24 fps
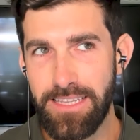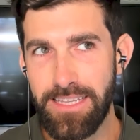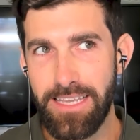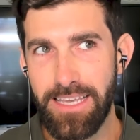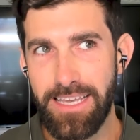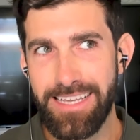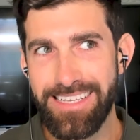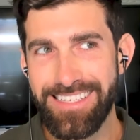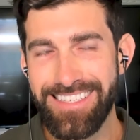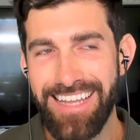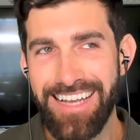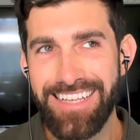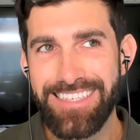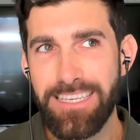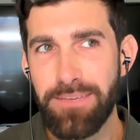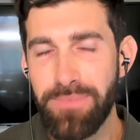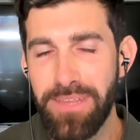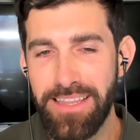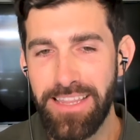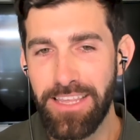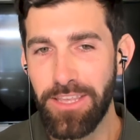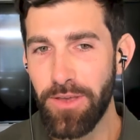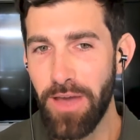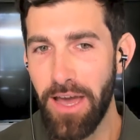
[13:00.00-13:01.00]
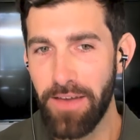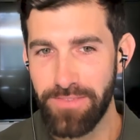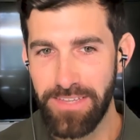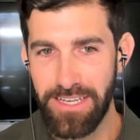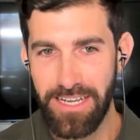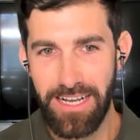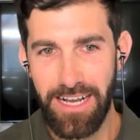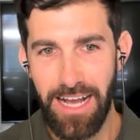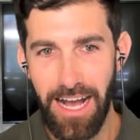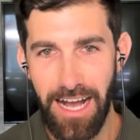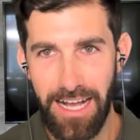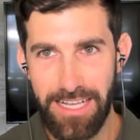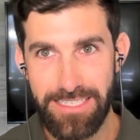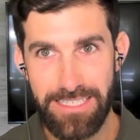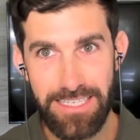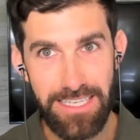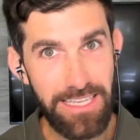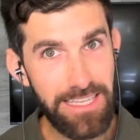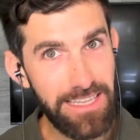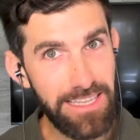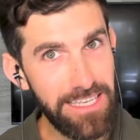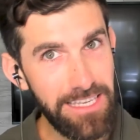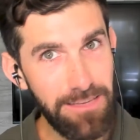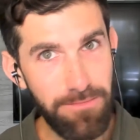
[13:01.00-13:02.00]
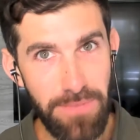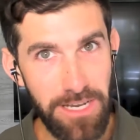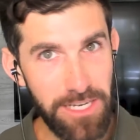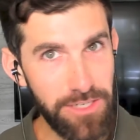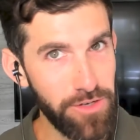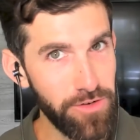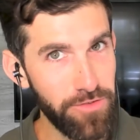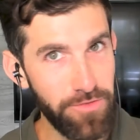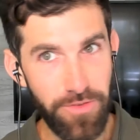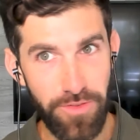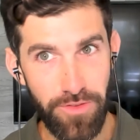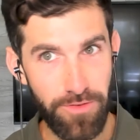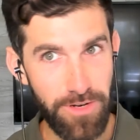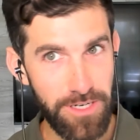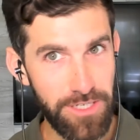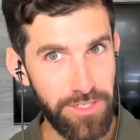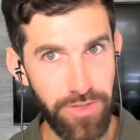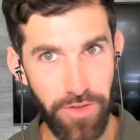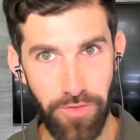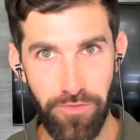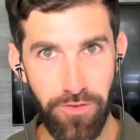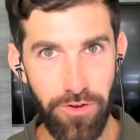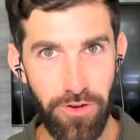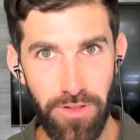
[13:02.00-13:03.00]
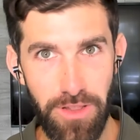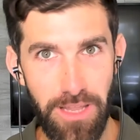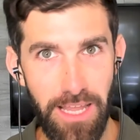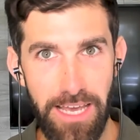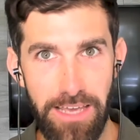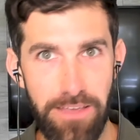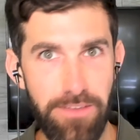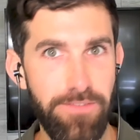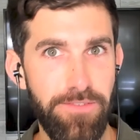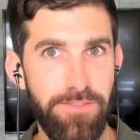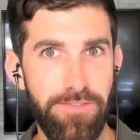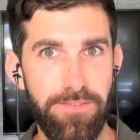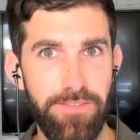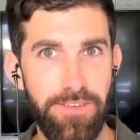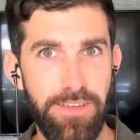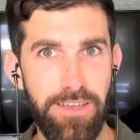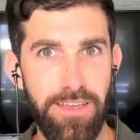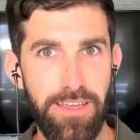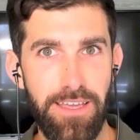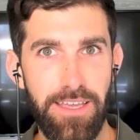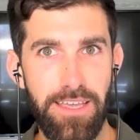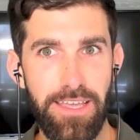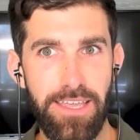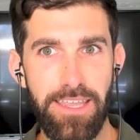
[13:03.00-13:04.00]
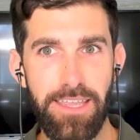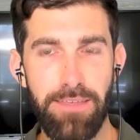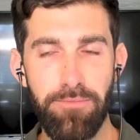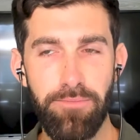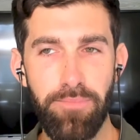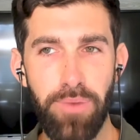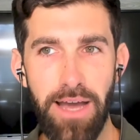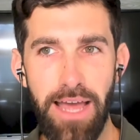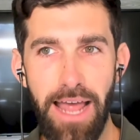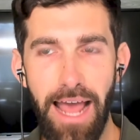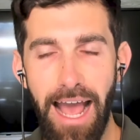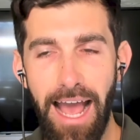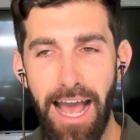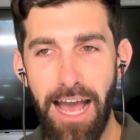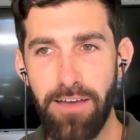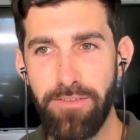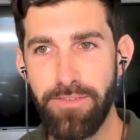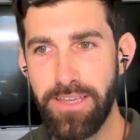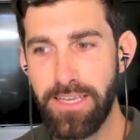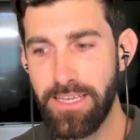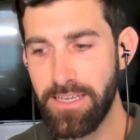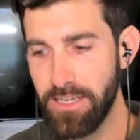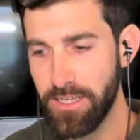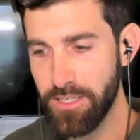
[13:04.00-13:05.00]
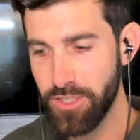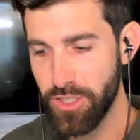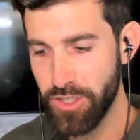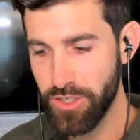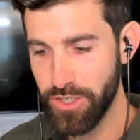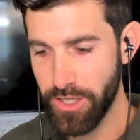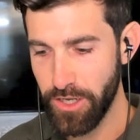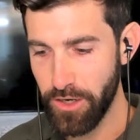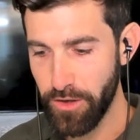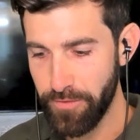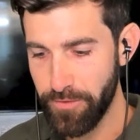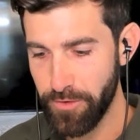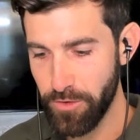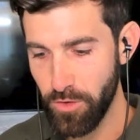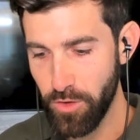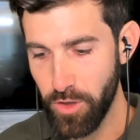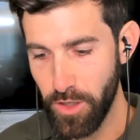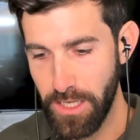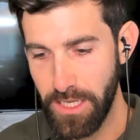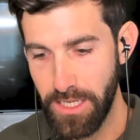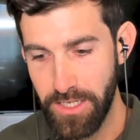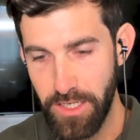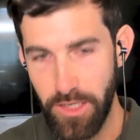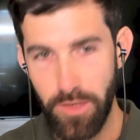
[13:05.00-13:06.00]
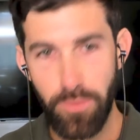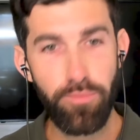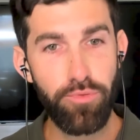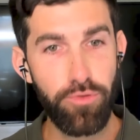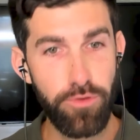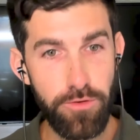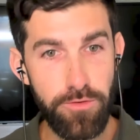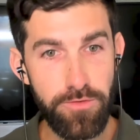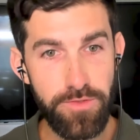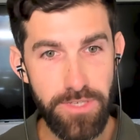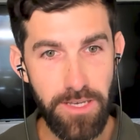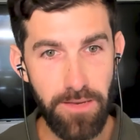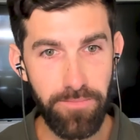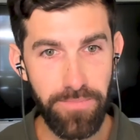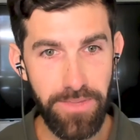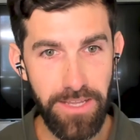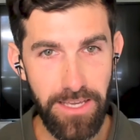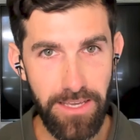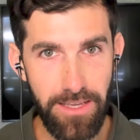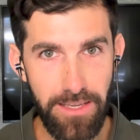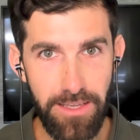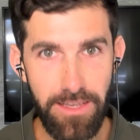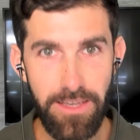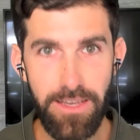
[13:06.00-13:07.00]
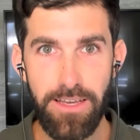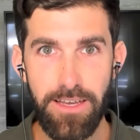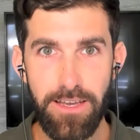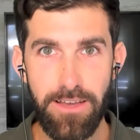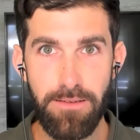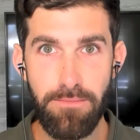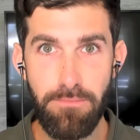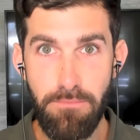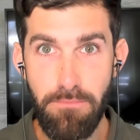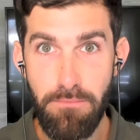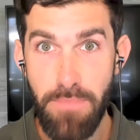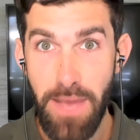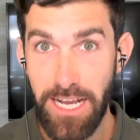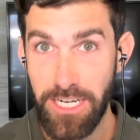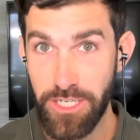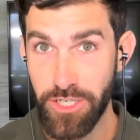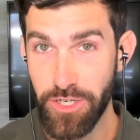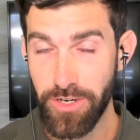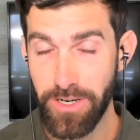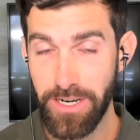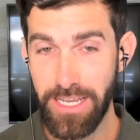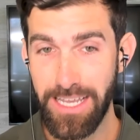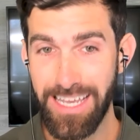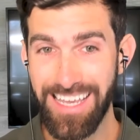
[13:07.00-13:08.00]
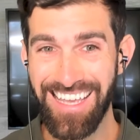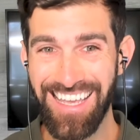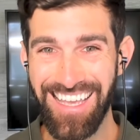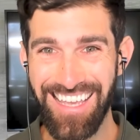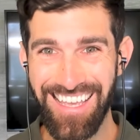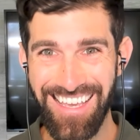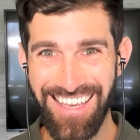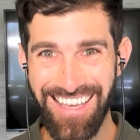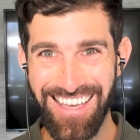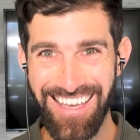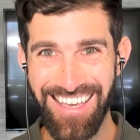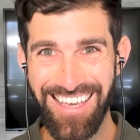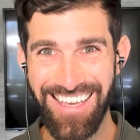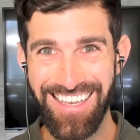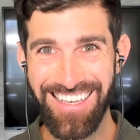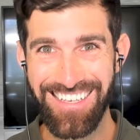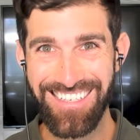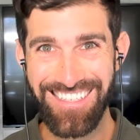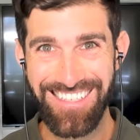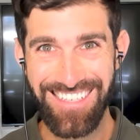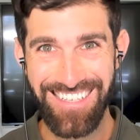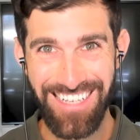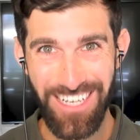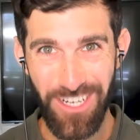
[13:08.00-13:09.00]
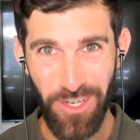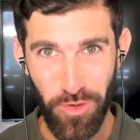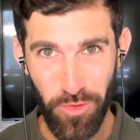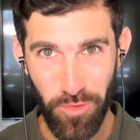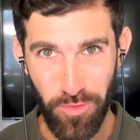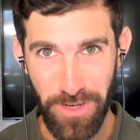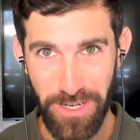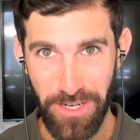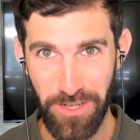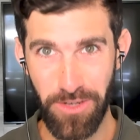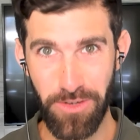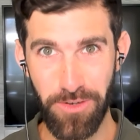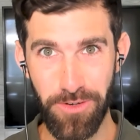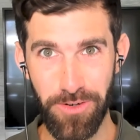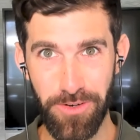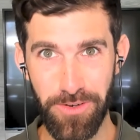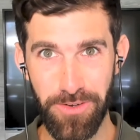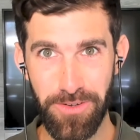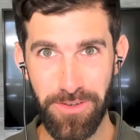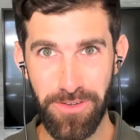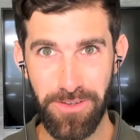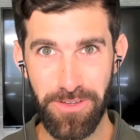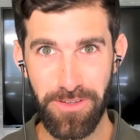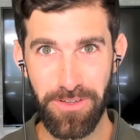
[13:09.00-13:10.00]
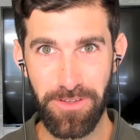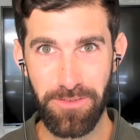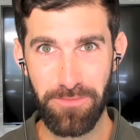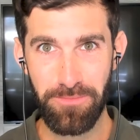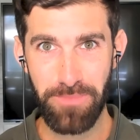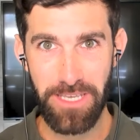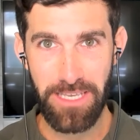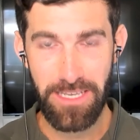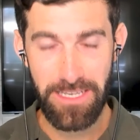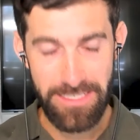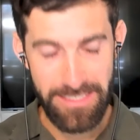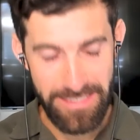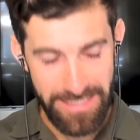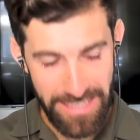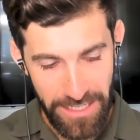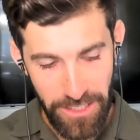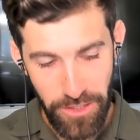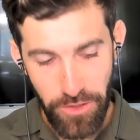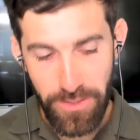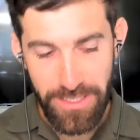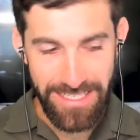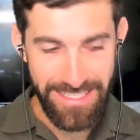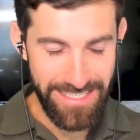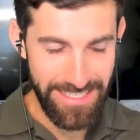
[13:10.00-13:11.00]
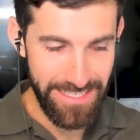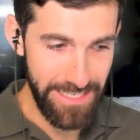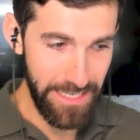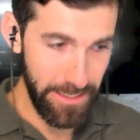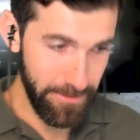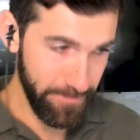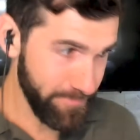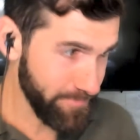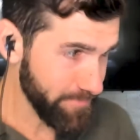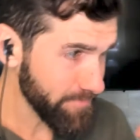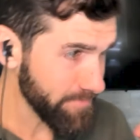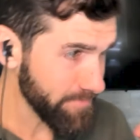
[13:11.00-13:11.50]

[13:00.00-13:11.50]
it's not something that you have to constantly measure for the rest of your life, but having if you're looking to improve something, measuring it is critical because then you could see,